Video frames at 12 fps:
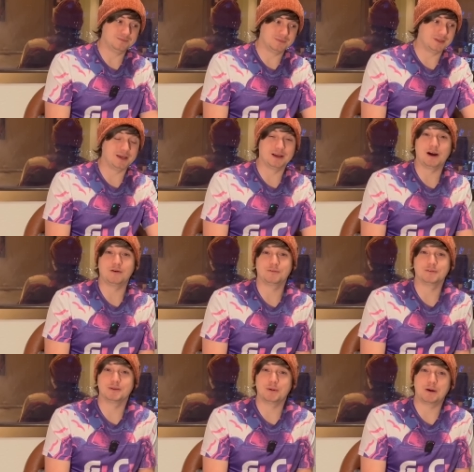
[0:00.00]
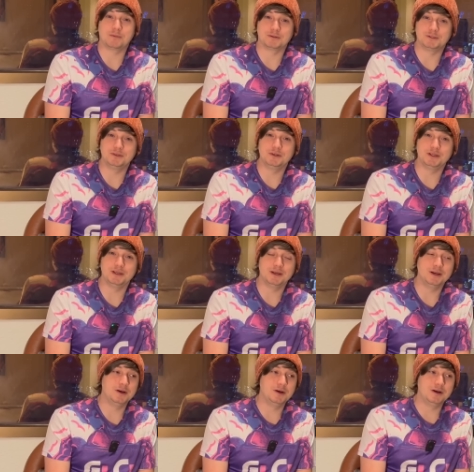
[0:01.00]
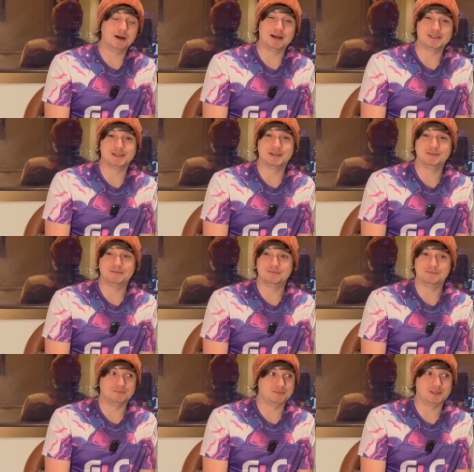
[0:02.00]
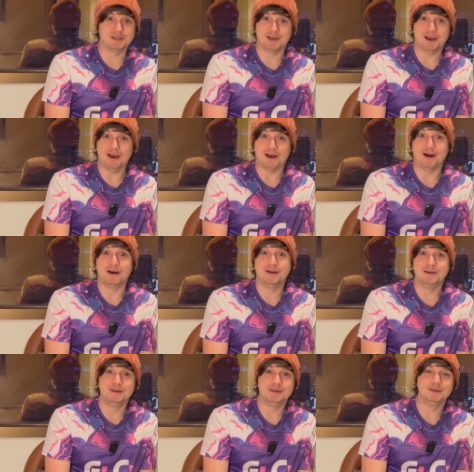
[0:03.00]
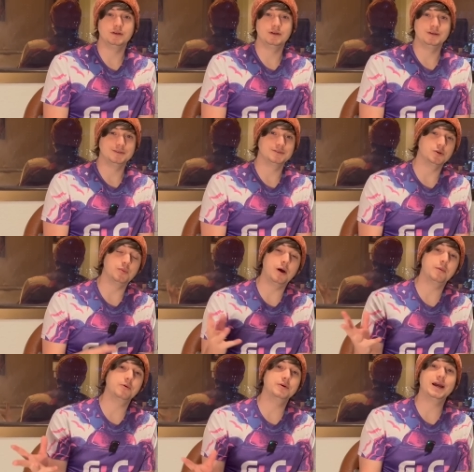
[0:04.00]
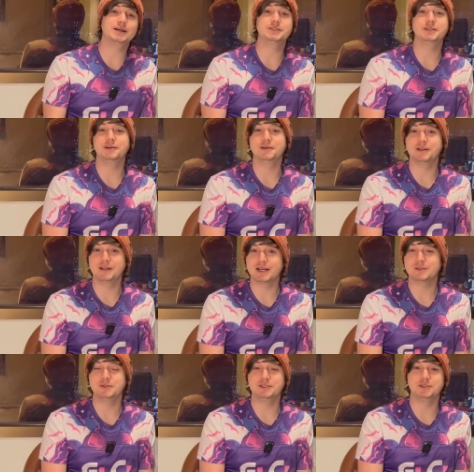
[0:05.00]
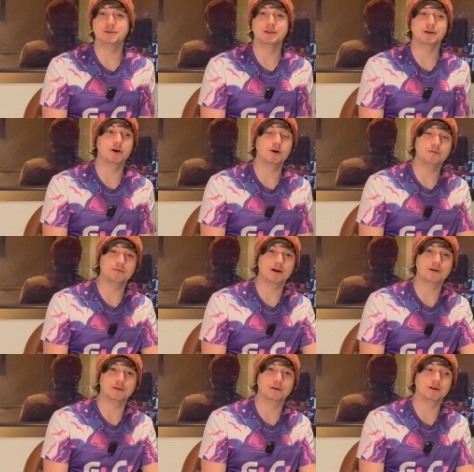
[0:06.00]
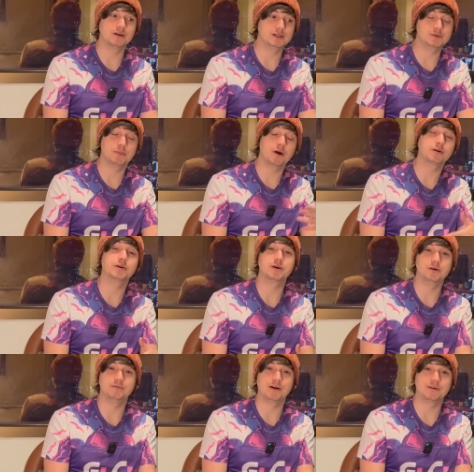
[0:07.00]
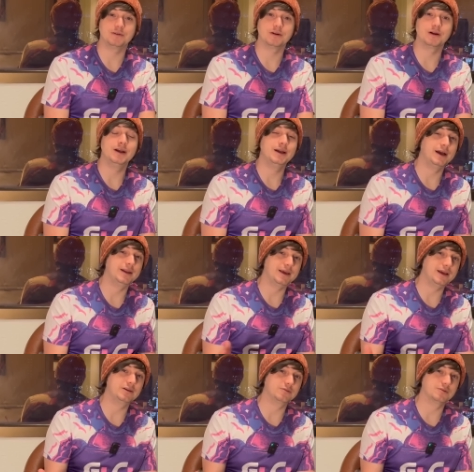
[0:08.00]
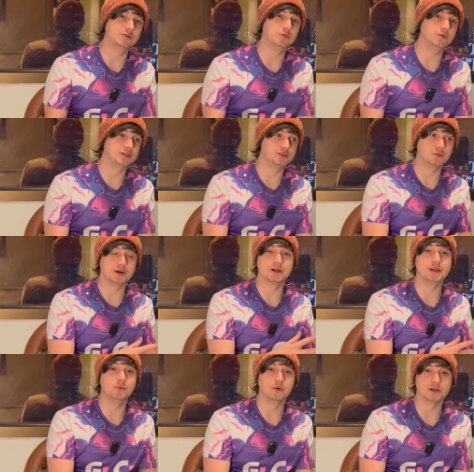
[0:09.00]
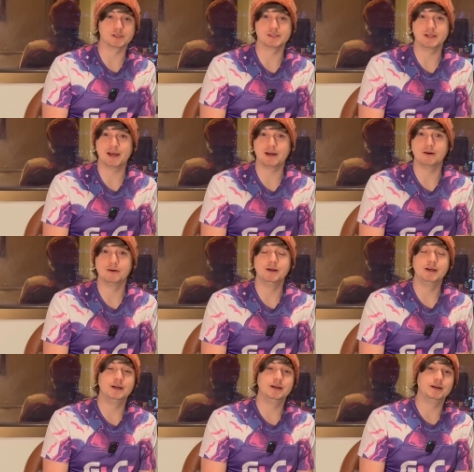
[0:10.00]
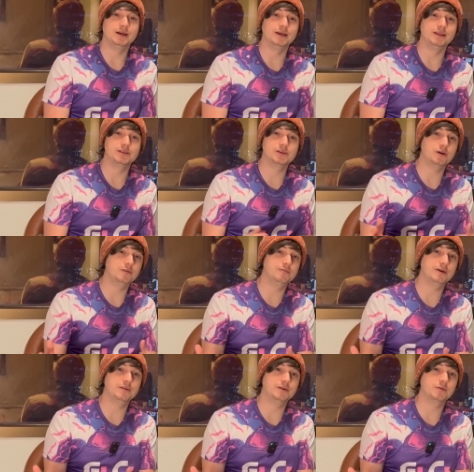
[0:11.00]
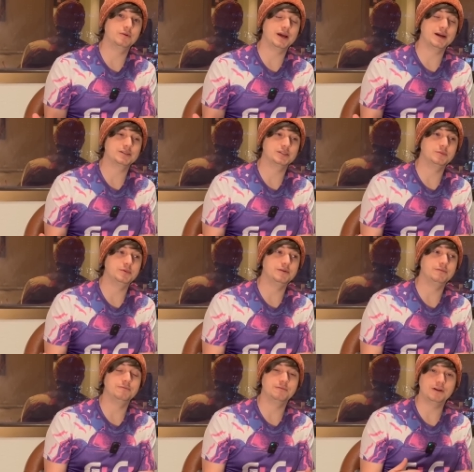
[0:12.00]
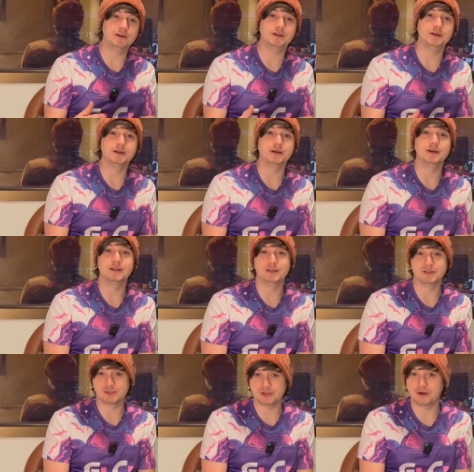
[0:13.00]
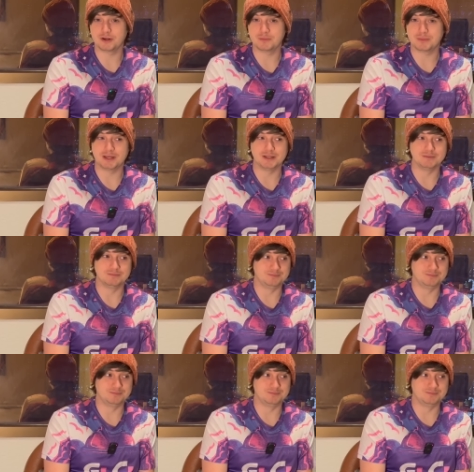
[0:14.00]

they offered the opportunity, I said, yeah. So Palmer would actually connect me to the co-founder, his partner co-founder at Anduril, which is where he works now. And this co-founder would actually be funding a startup that